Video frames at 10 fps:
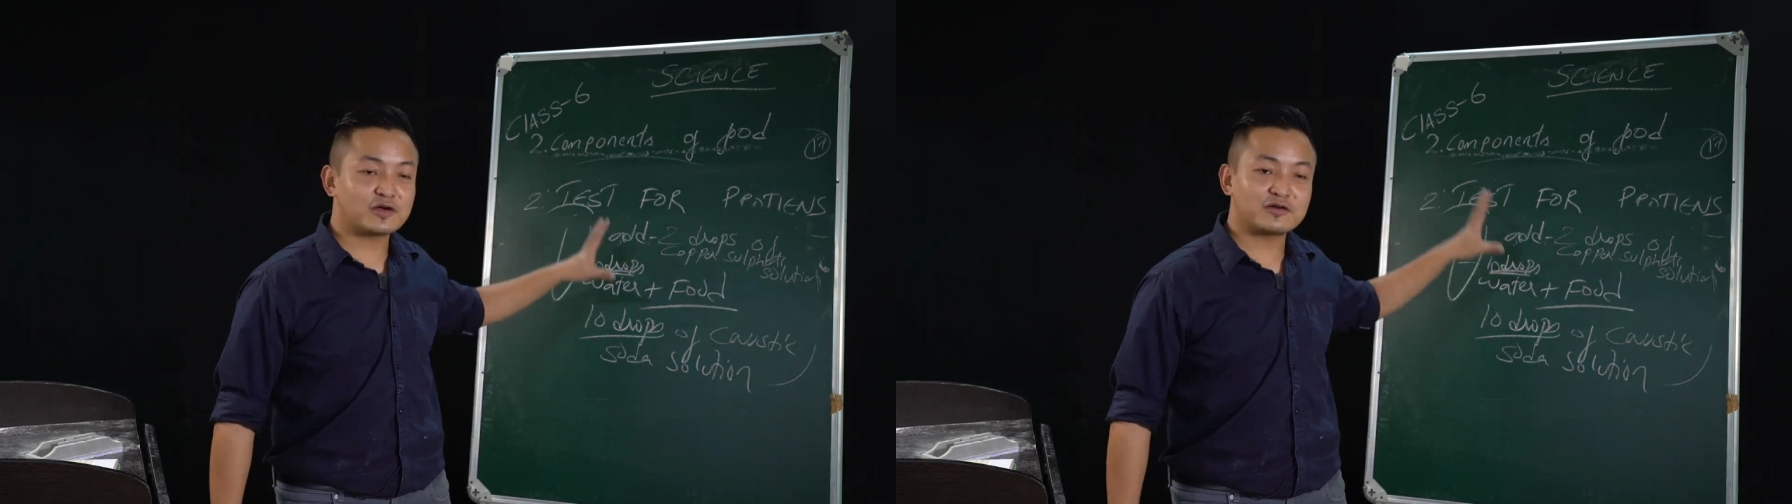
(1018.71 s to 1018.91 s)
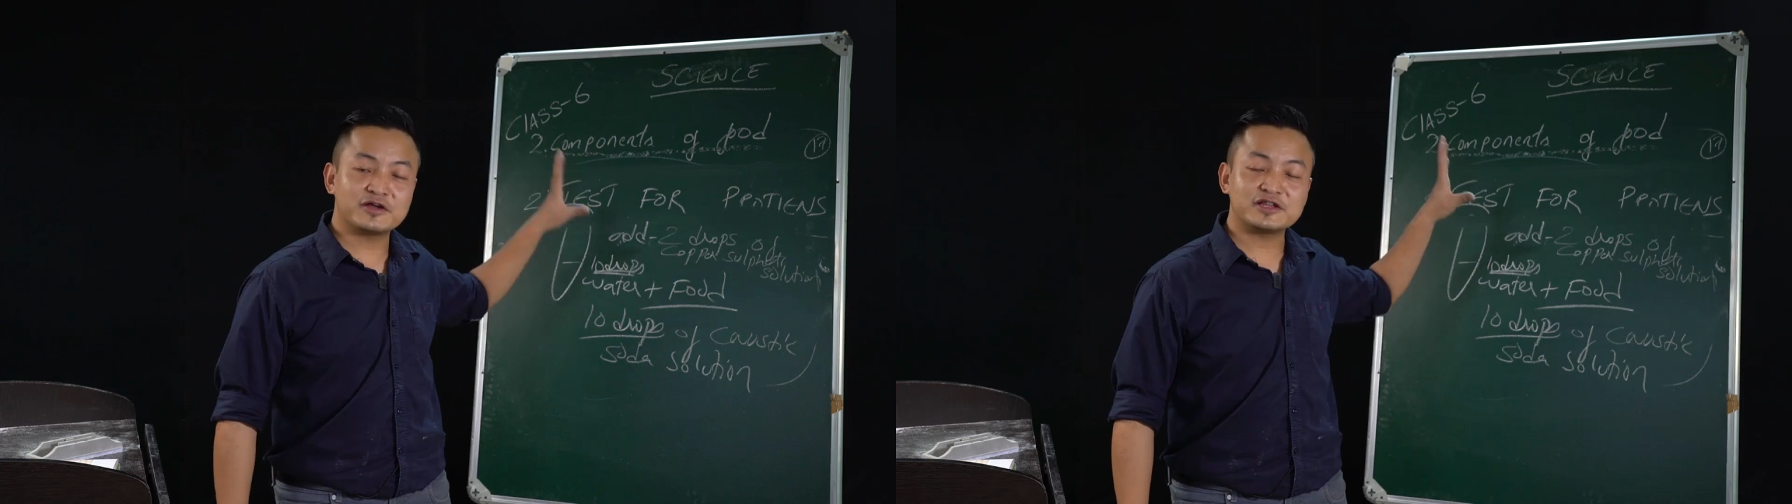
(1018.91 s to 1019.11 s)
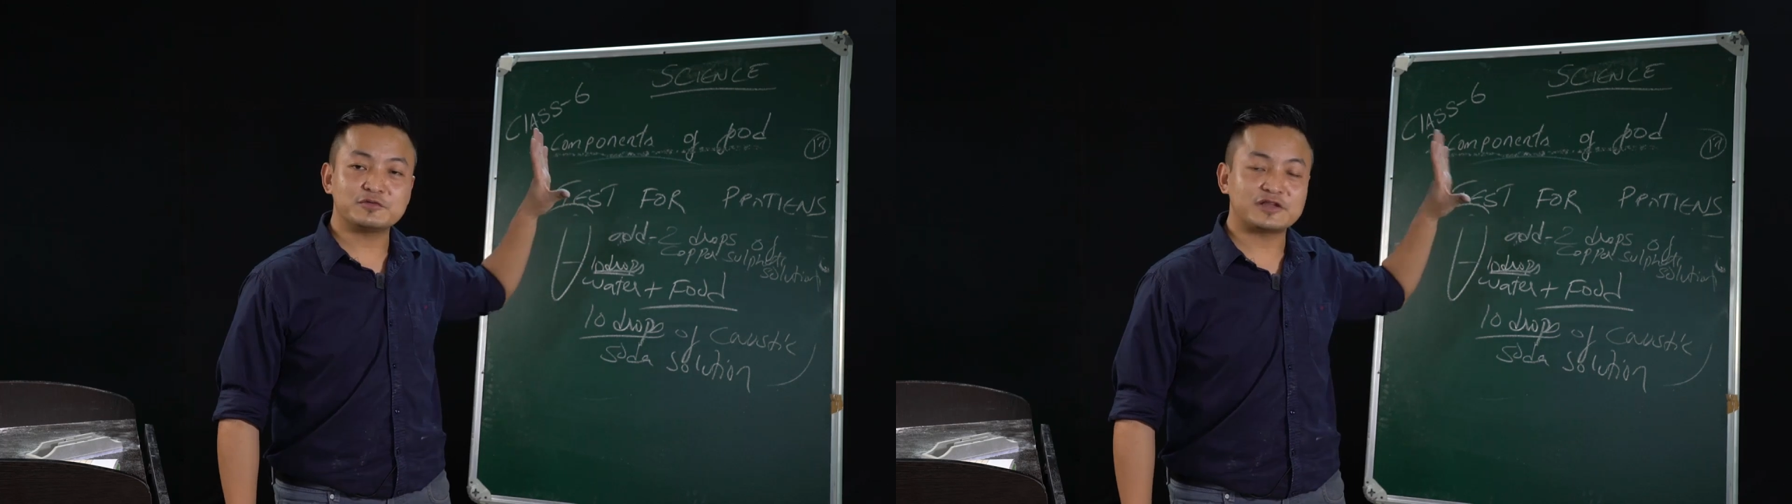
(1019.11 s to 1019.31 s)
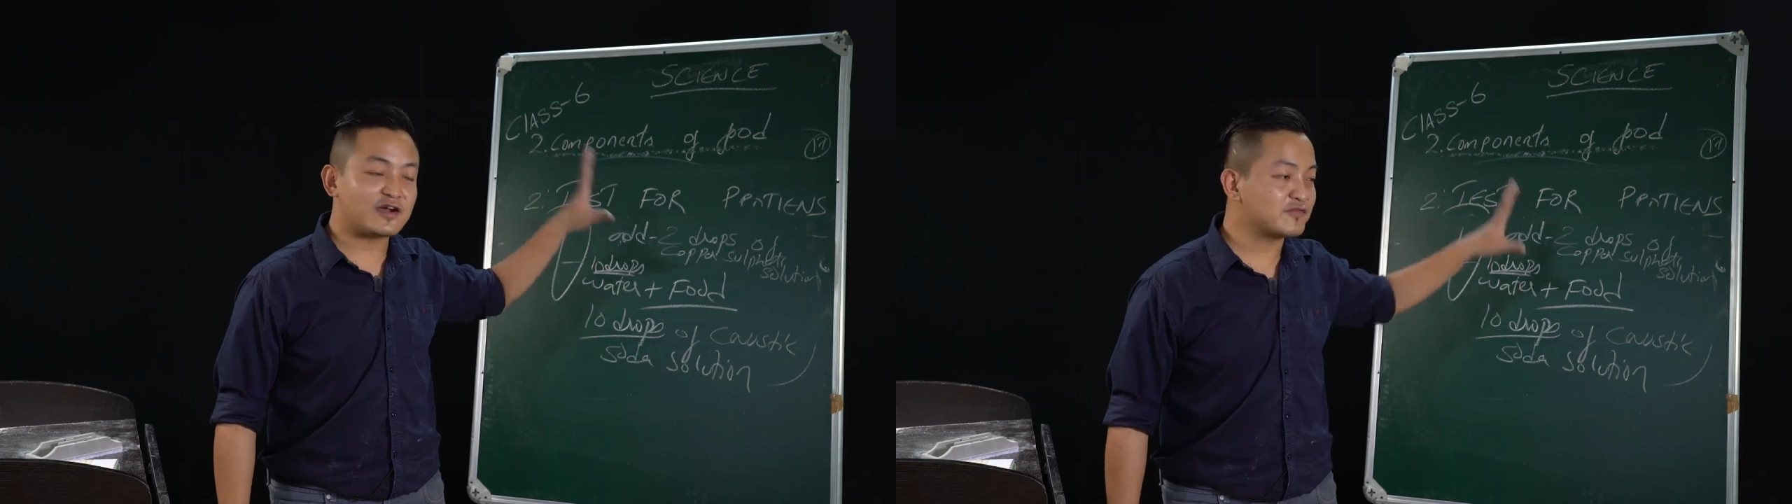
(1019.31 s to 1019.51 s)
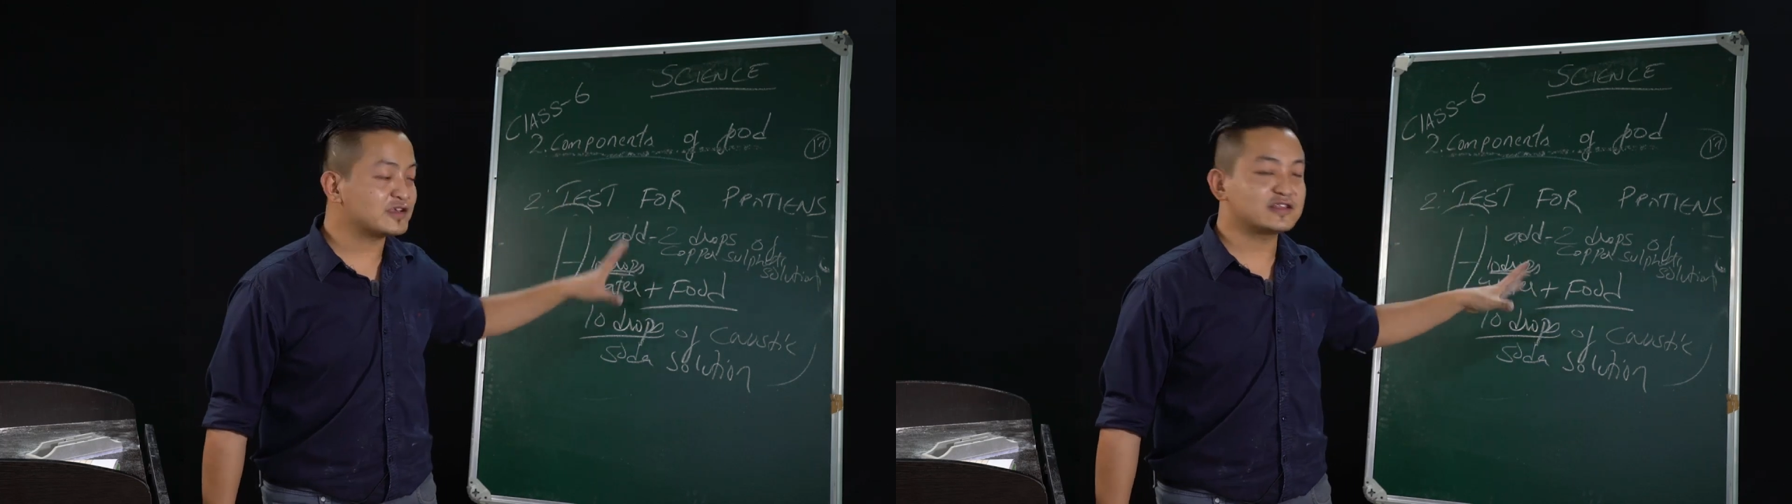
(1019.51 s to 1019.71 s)
we are ready with
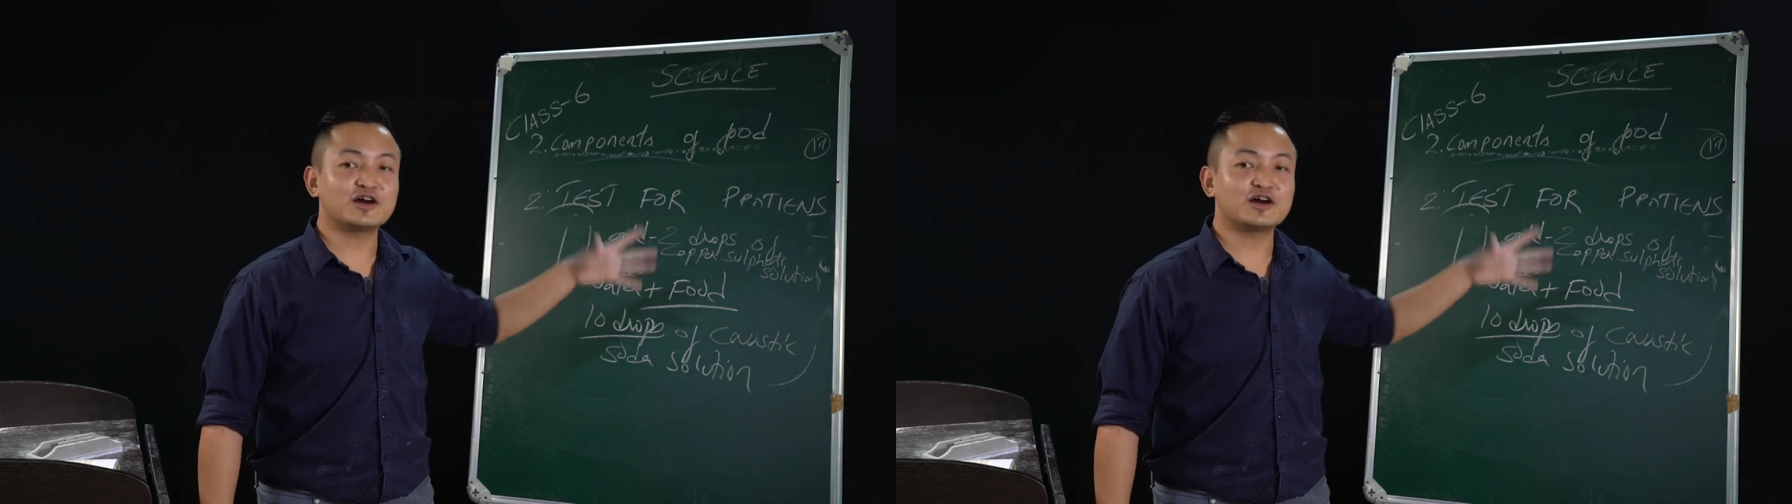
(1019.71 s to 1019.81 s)
everything,